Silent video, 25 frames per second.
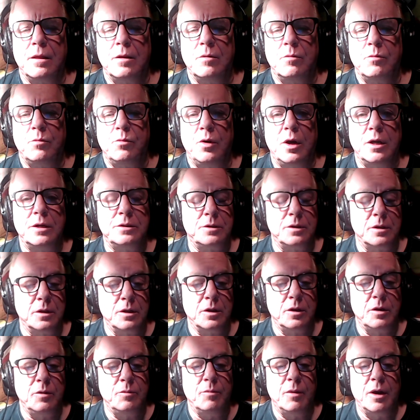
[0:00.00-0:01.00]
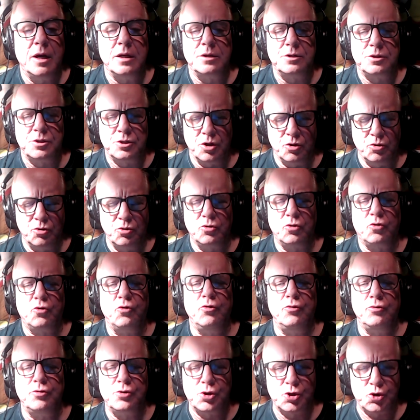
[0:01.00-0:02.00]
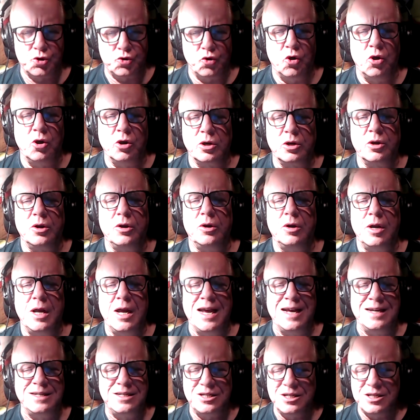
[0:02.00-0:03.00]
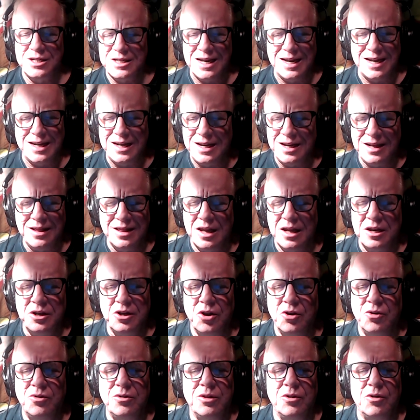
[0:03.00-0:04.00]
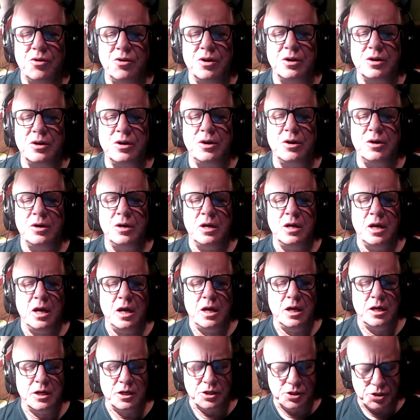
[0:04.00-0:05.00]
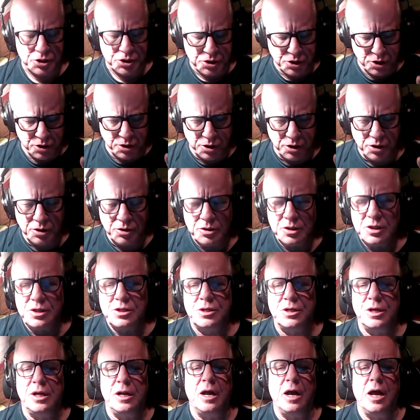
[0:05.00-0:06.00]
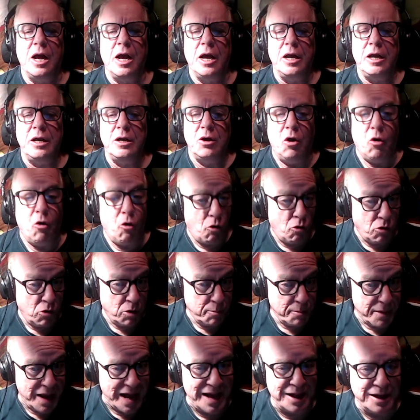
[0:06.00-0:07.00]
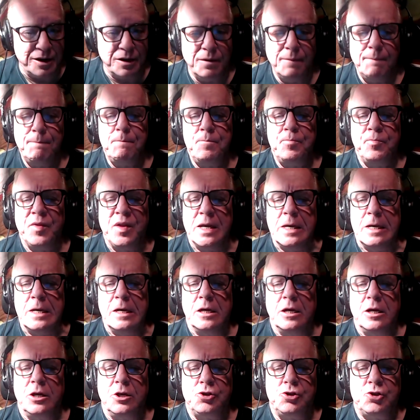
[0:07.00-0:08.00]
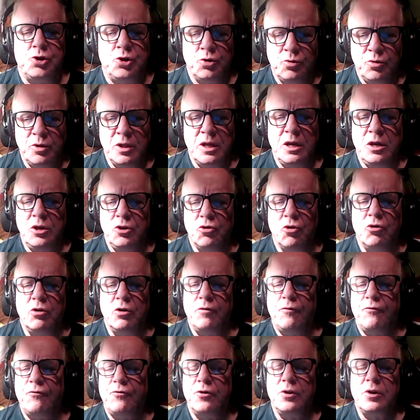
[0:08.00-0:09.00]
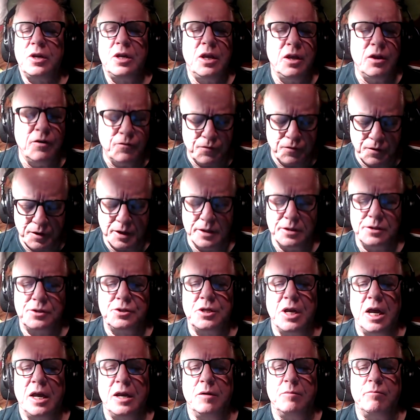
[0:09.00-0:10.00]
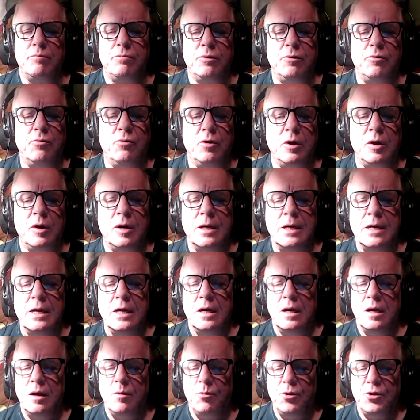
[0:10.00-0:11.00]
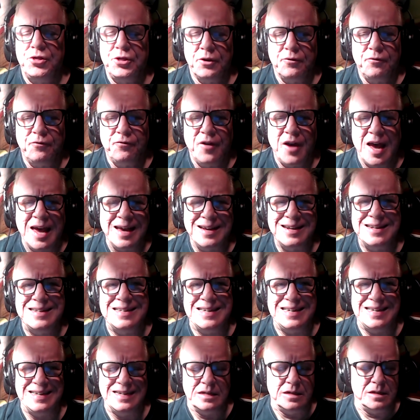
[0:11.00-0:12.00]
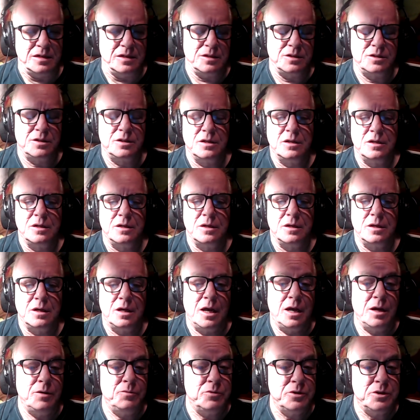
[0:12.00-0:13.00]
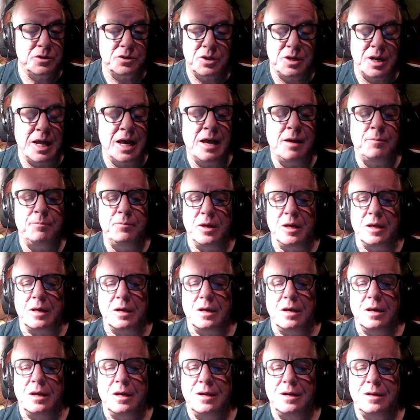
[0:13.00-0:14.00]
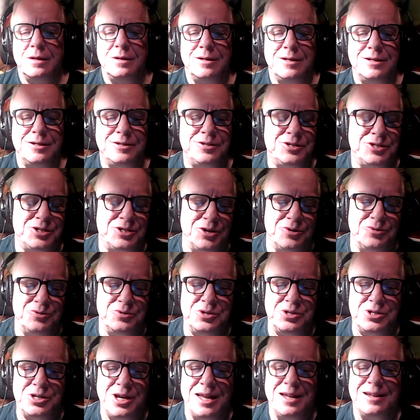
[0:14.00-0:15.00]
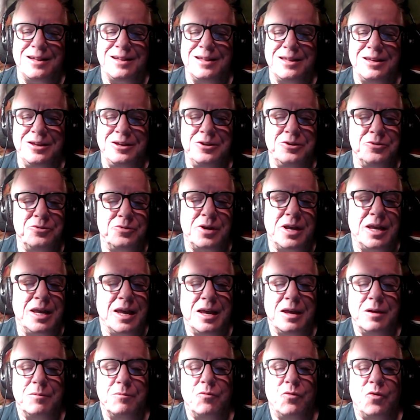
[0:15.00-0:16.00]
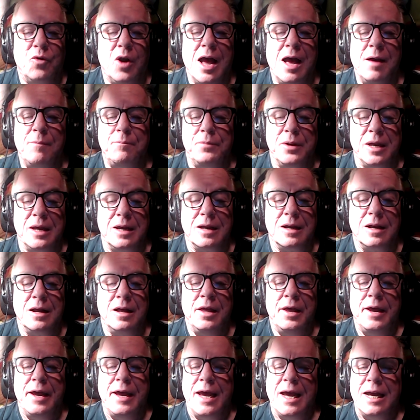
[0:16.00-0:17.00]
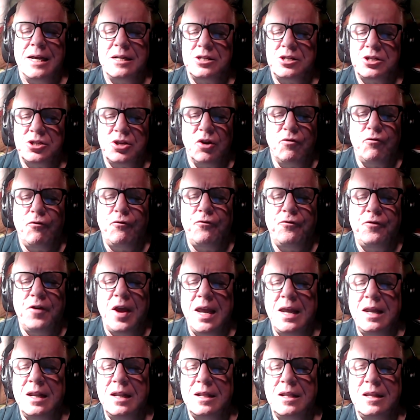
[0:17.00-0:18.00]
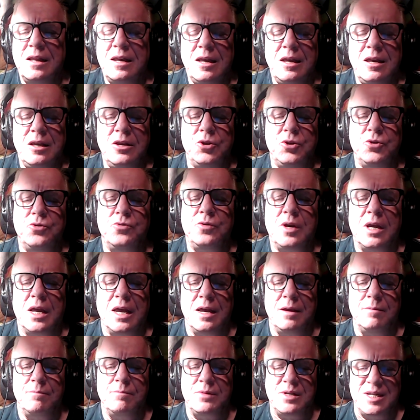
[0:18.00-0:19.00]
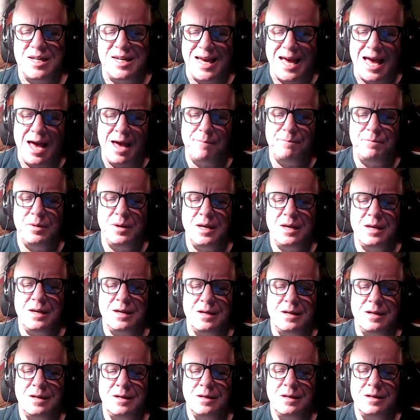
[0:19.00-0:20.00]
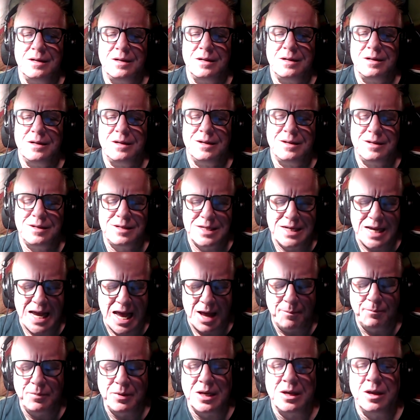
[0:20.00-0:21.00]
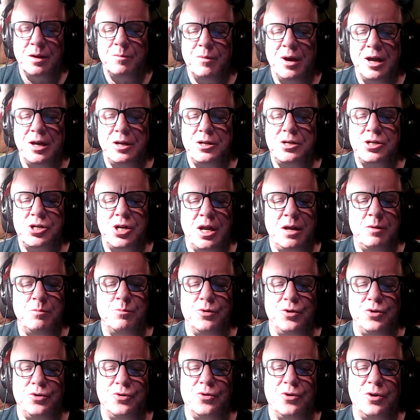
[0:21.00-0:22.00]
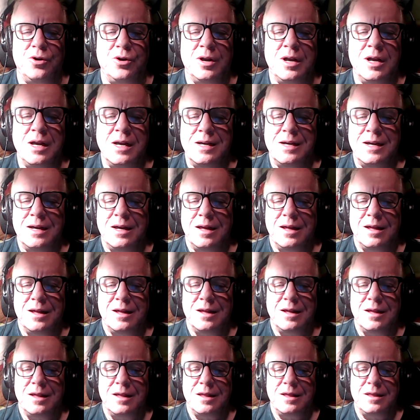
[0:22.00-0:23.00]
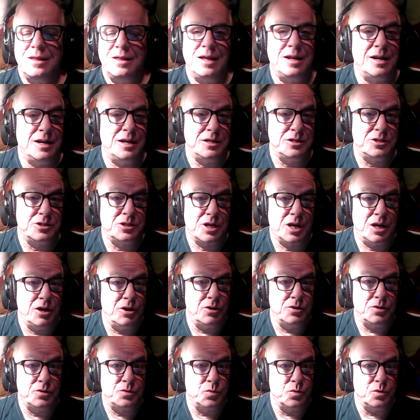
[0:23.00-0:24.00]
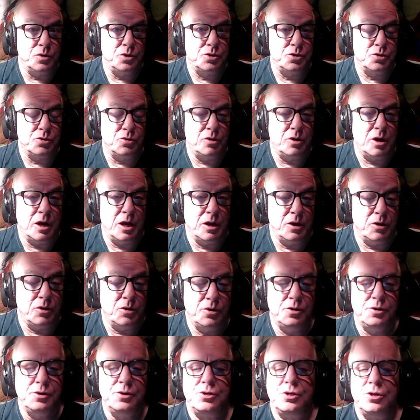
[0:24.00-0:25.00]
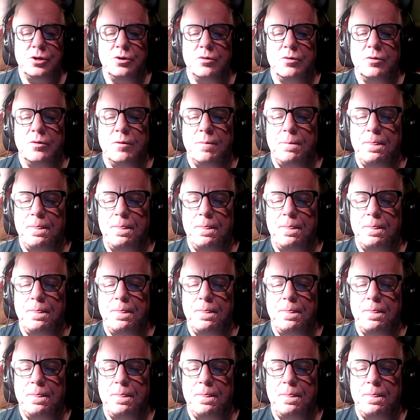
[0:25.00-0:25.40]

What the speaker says: Presently my soul grew stronger, hesitating then no longer. "Sir," said I, "or madam, truly your forgiveness I implore. But the fact is, I was napping, and so gently you came rapping, and so faintly you came tapping at my chamber door, that I scarce was sure I heard you.